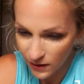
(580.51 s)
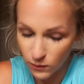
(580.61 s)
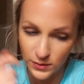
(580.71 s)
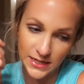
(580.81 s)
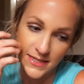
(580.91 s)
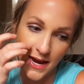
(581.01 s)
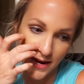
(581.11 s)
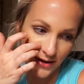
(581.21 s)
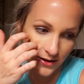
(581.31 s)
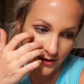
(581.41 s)
what was I
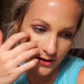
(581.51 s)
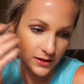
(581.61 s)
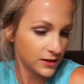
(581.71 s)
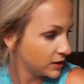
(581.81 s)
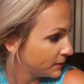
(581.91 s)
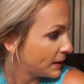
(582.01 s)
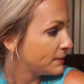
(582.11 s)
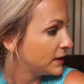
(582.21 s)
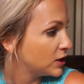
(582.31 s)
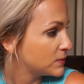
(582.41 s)
saying? You'll
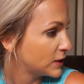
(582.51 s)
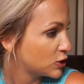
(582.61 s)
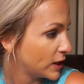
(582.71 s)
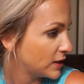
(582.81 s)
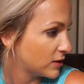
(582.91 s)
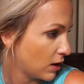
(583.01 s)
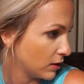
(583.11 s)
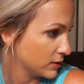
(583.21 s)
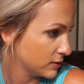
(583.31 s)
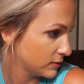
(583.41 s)
make me lose my train of
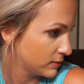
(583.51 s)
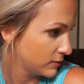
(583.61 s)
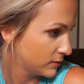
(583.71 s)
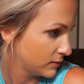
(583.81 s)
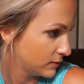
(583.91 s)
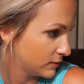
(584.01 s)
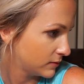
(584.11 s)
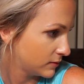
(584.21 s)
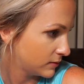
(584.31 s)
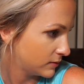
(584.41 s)
thought.
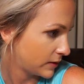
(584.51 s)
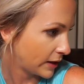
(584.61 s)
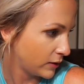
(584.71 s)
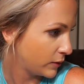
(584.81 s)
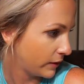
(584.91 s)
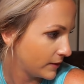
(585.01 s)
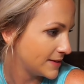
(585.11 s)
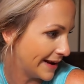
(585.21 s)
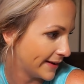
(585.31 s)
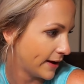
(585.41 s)
I don't know what I
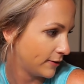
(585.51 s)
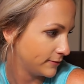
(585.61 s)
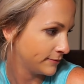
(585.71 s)
was saying now.